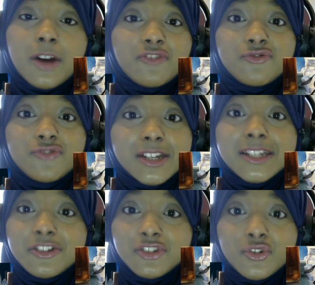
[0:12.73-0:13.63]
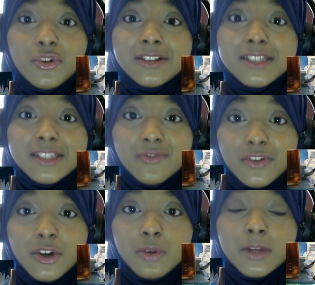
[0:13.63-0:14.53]
I really enjoyed this
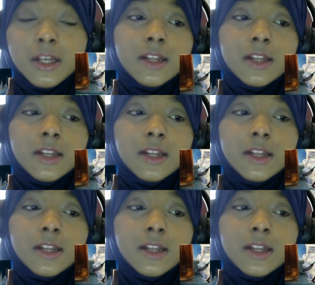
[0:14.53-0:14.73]
film.